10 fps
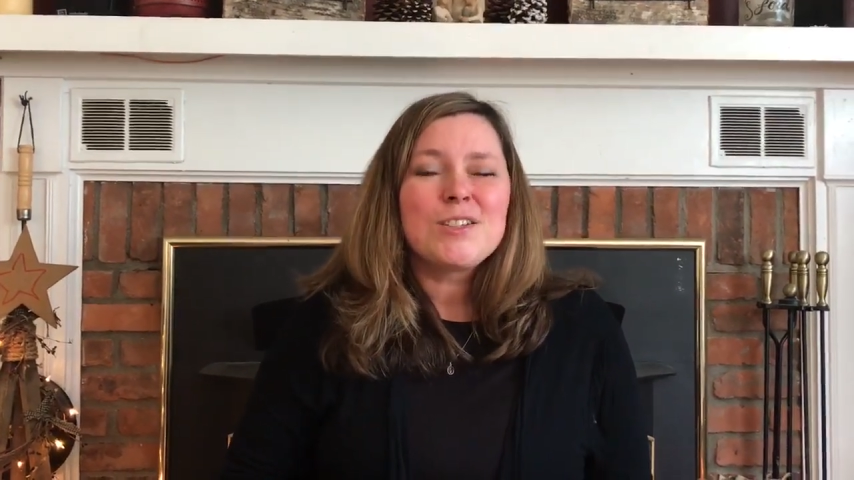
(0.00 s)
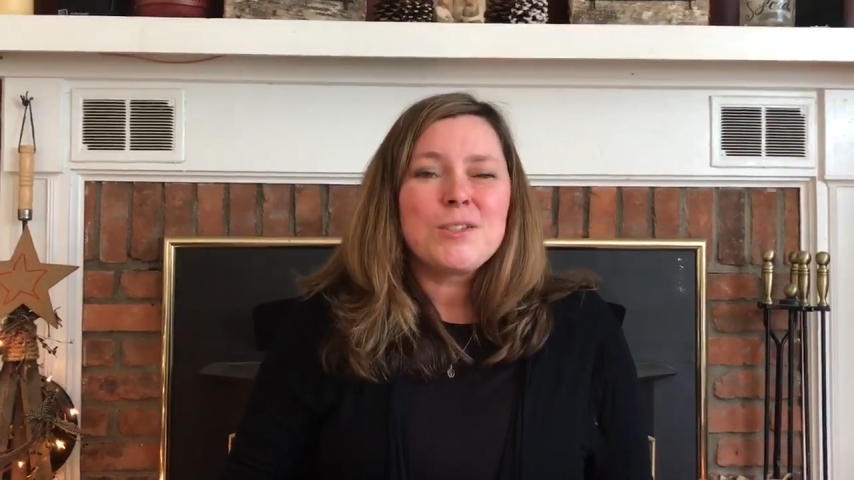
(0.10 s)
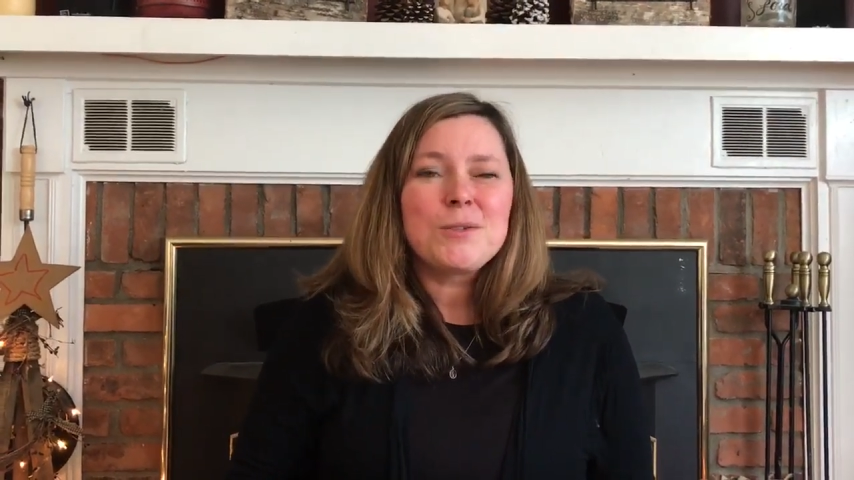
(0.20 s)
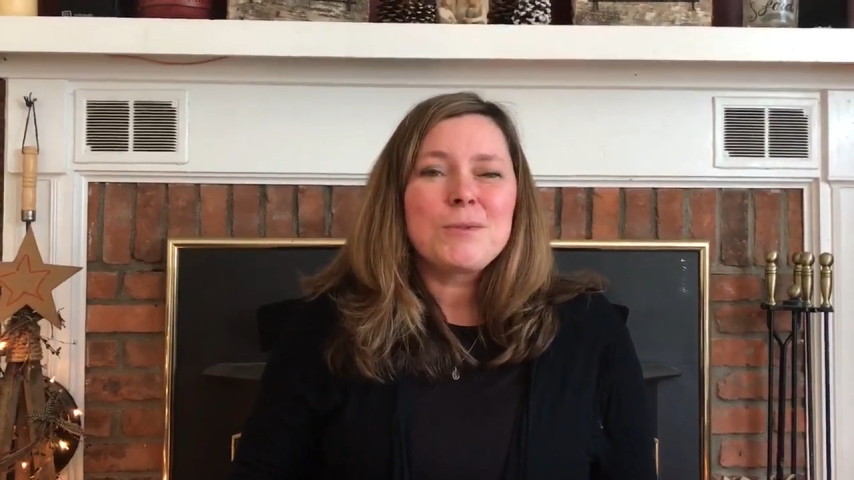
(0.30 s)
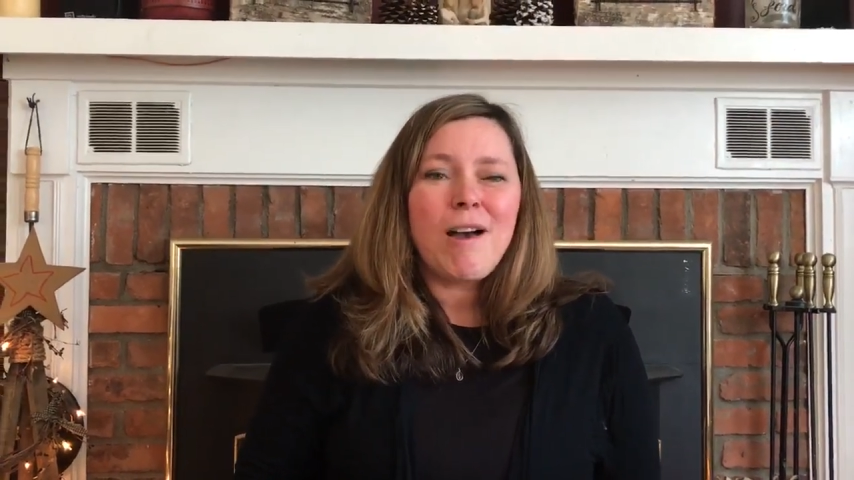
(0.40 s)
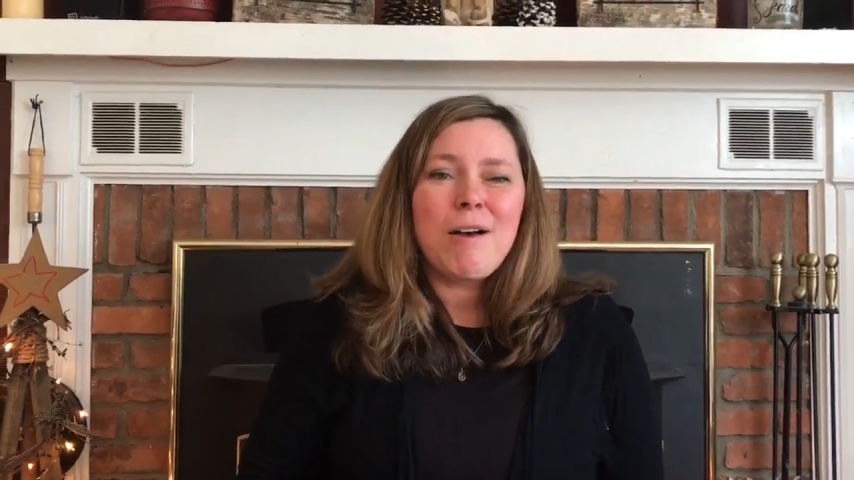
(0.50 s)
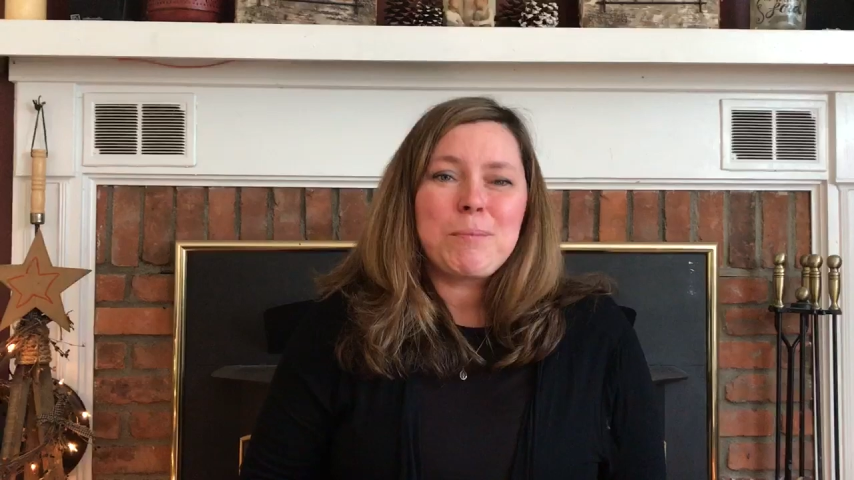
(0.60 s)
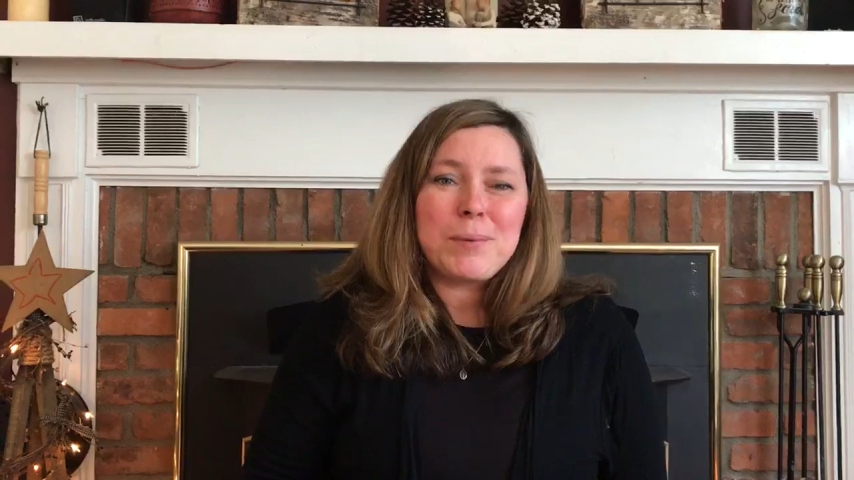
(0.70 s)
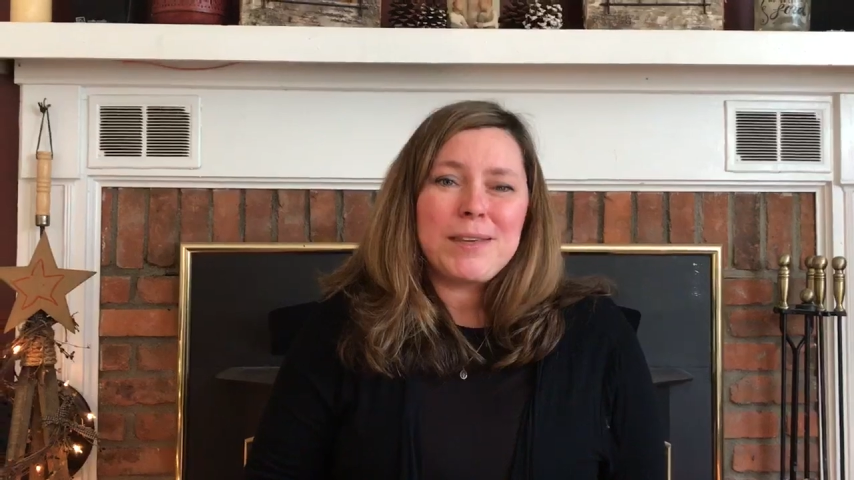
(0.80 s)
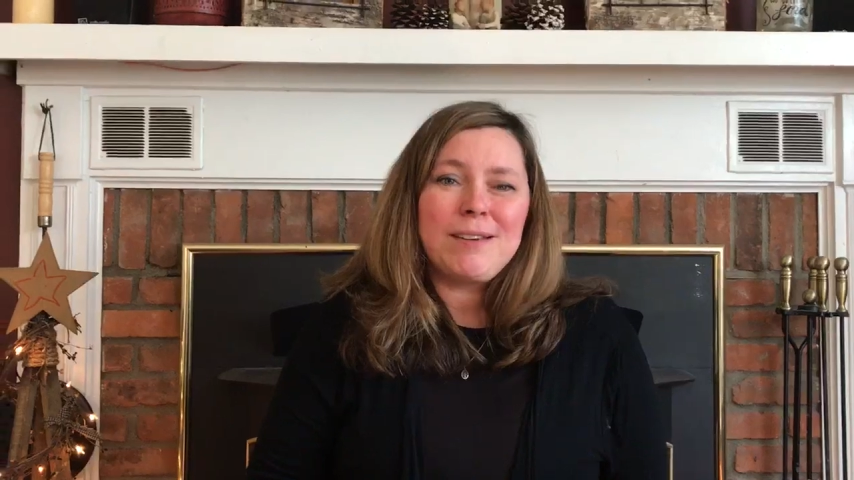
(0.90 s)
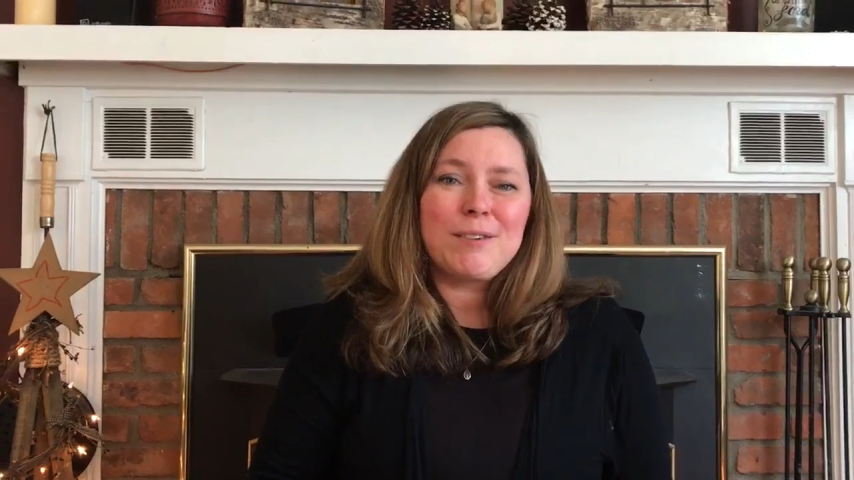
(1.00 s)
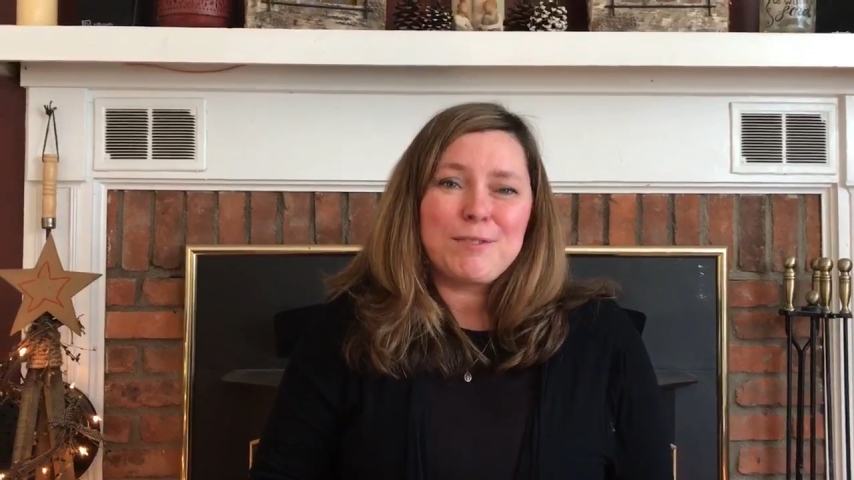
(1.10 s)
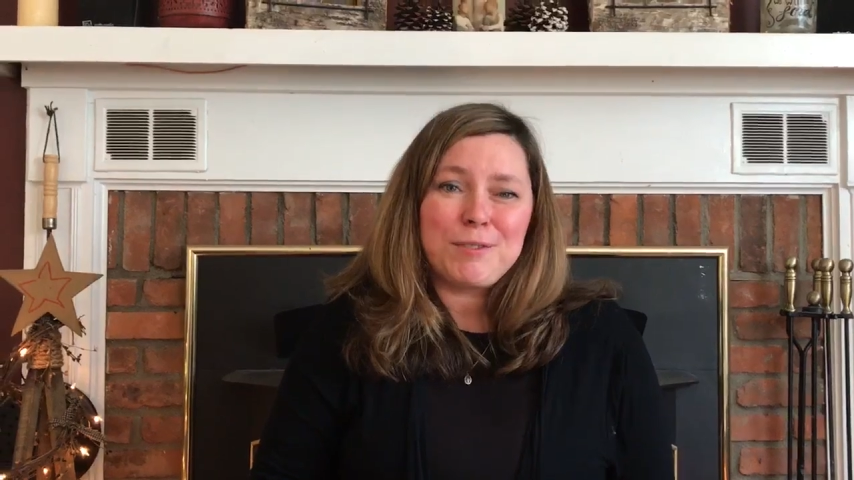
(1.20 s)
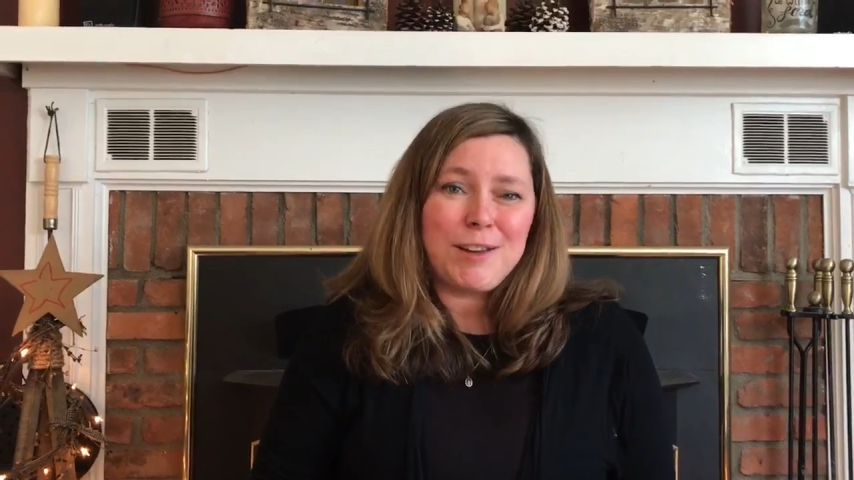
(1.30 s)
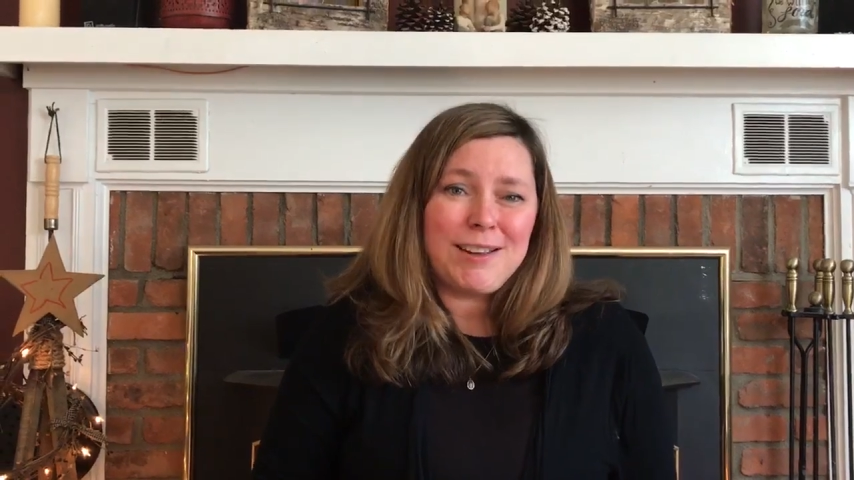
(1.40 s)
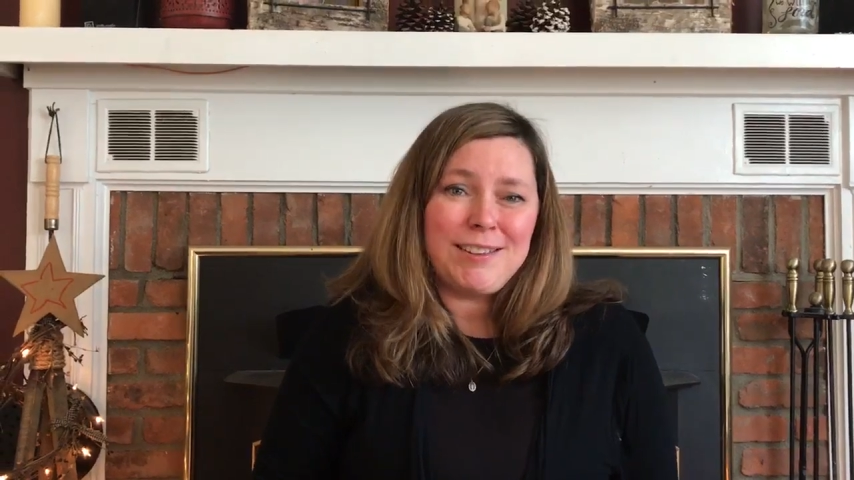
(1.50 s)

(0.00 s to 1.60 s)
Do not be afraid.